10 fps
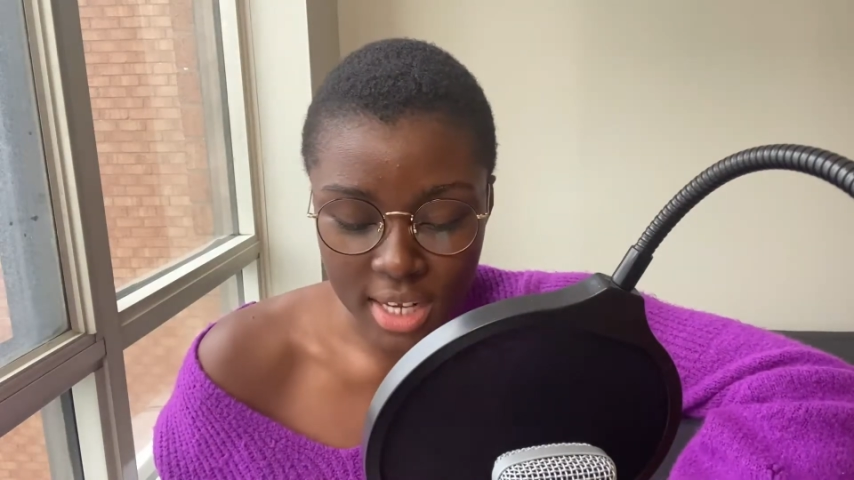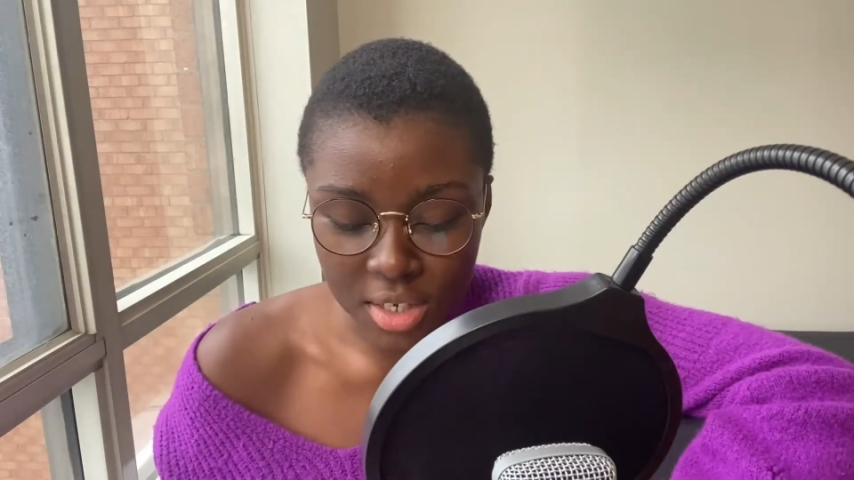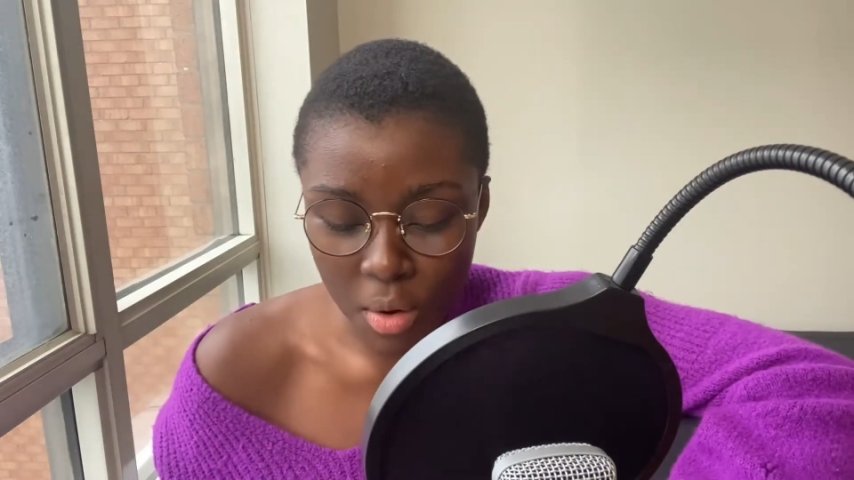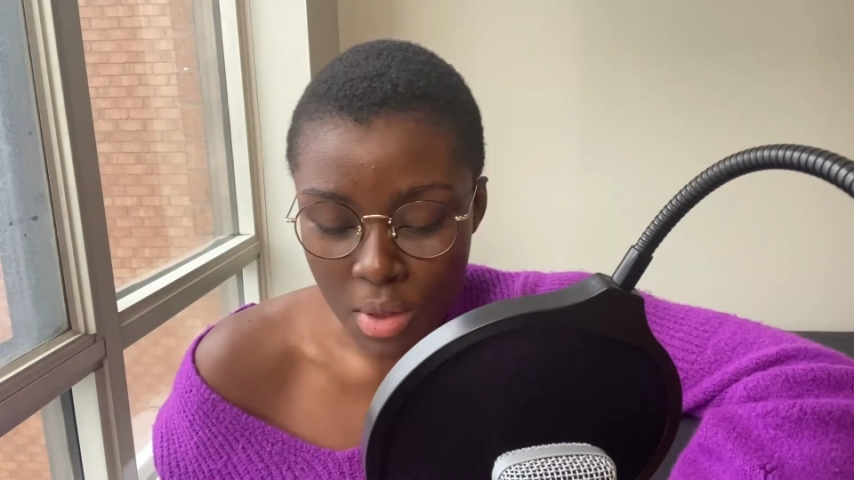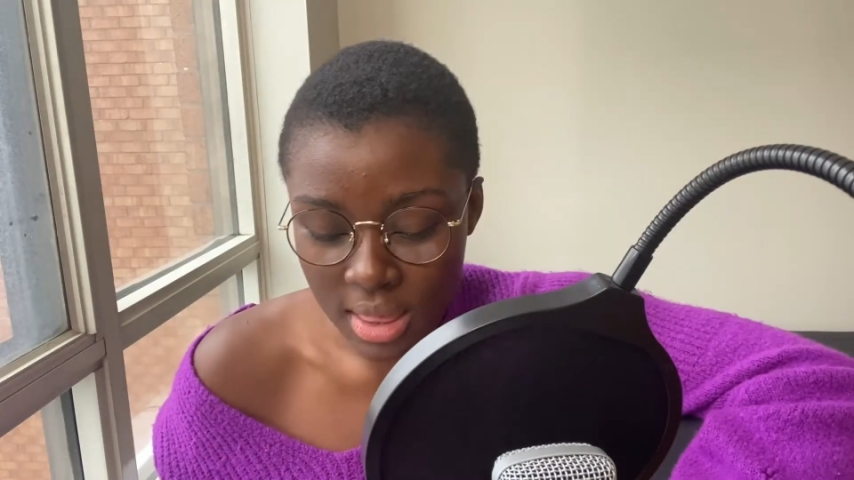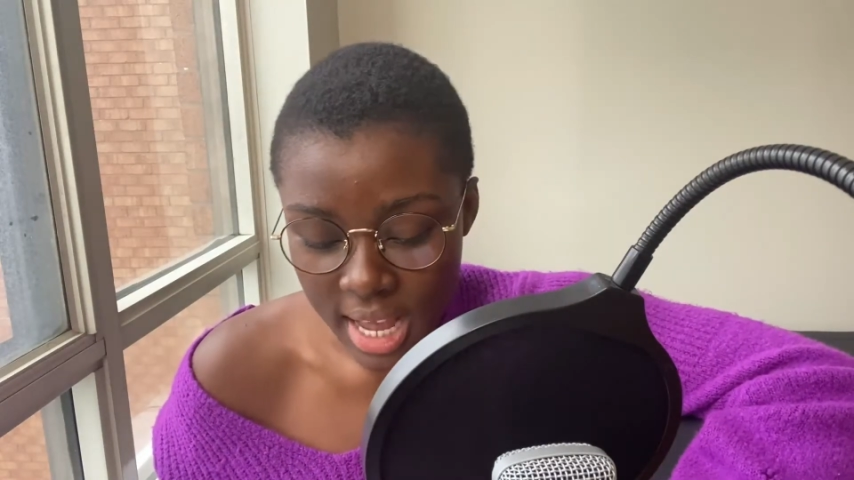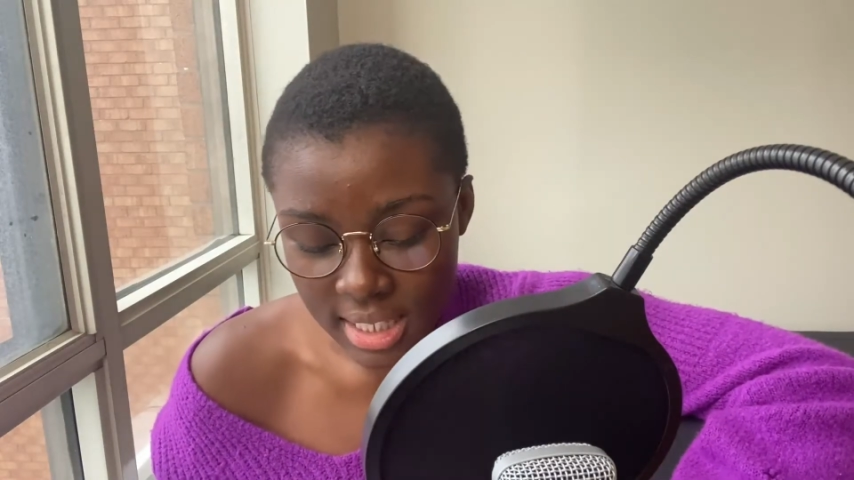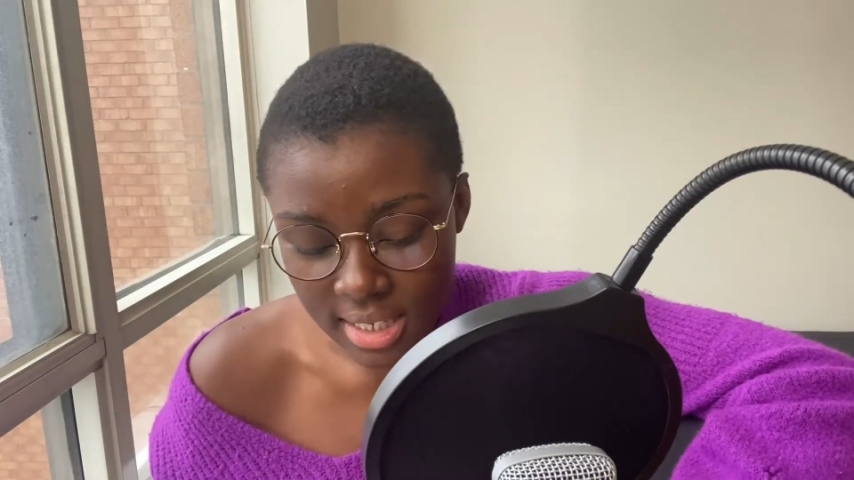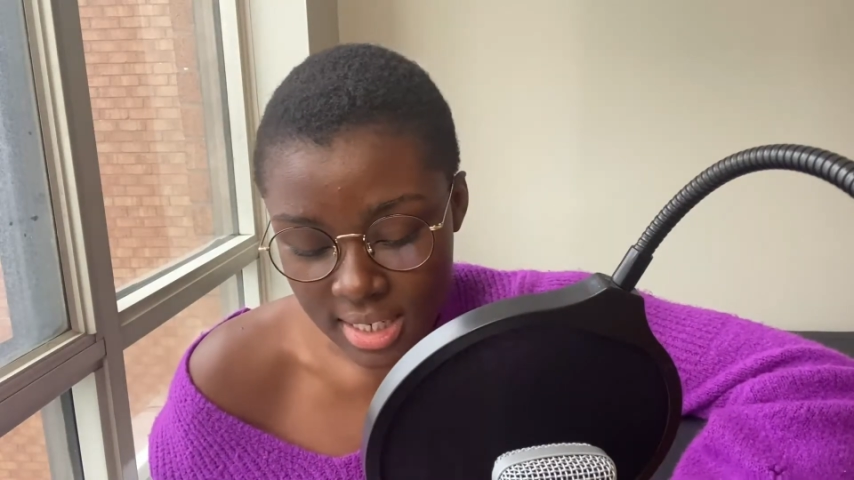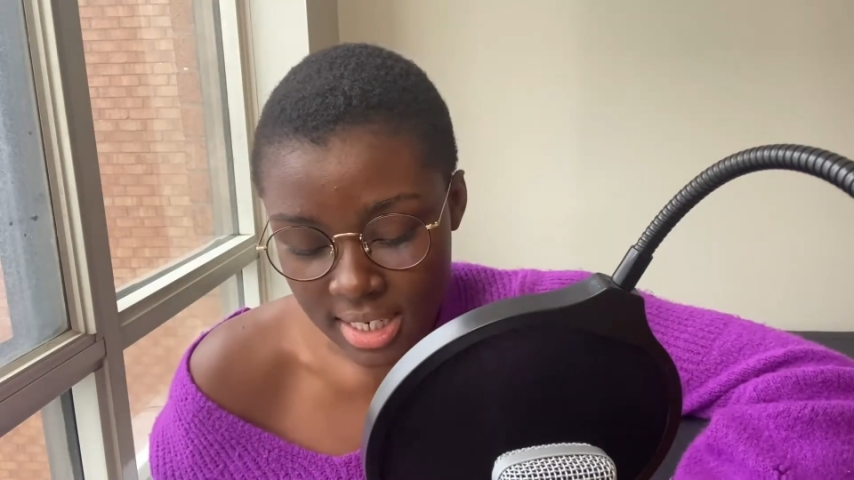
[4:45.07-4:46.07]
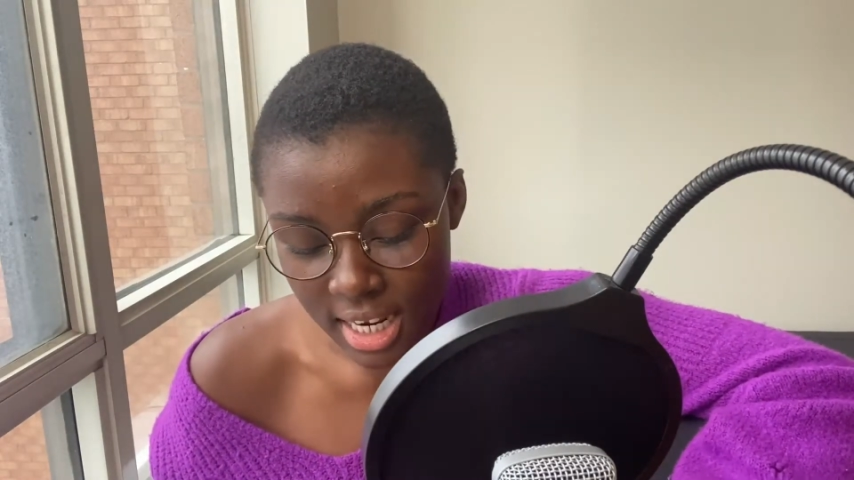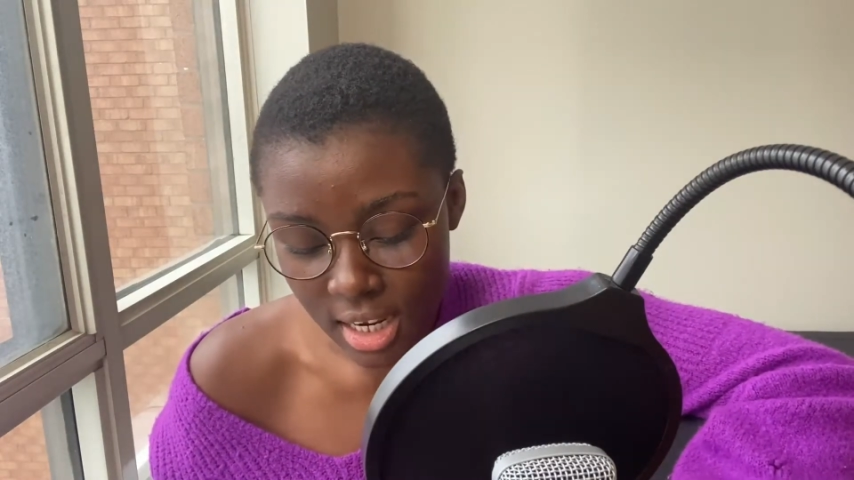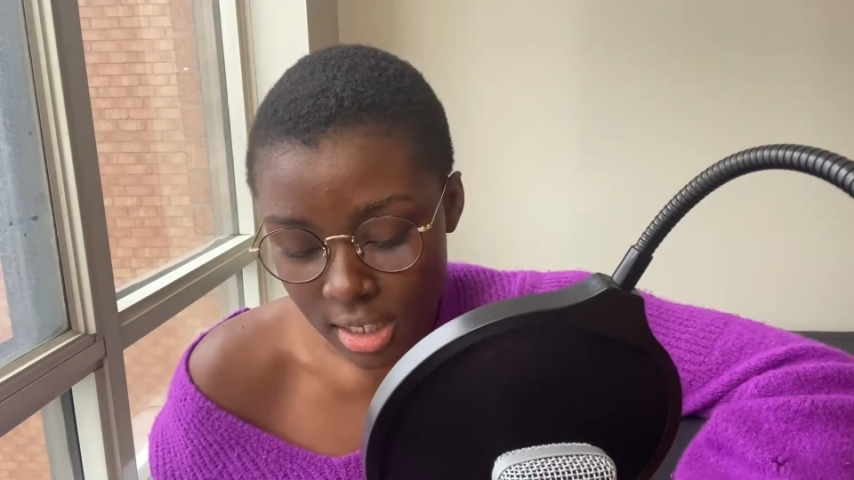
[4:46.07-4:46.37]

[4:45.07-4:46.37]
So let's just take a